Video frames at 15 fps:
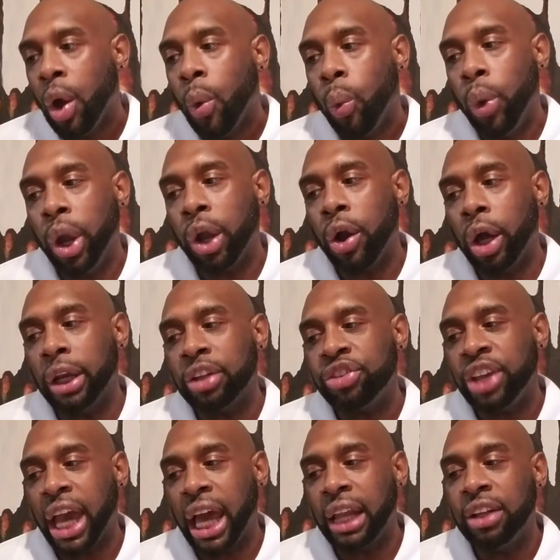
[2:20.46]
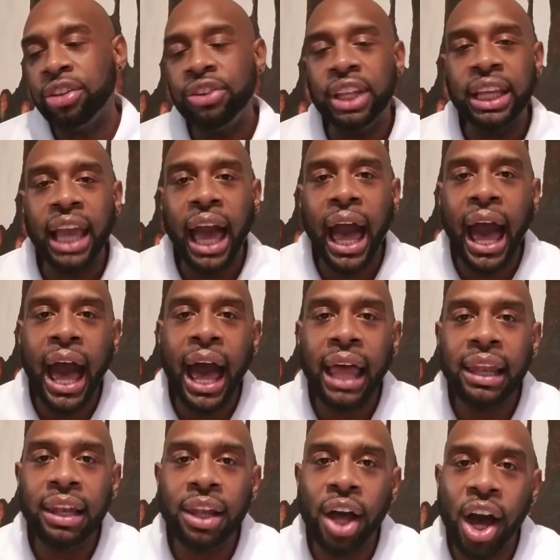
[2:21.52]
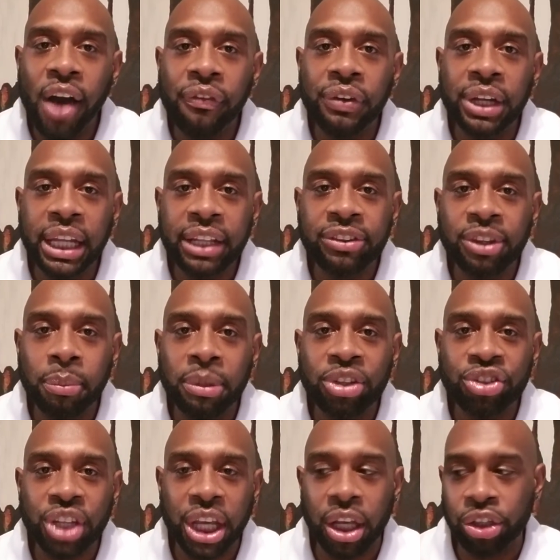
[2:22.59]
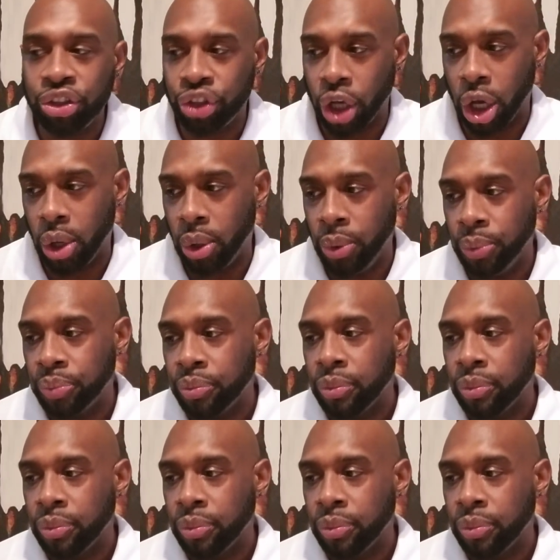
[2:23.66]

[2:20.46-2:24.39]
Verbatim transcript: We're going to challenge the I Love Lisa Michelle show.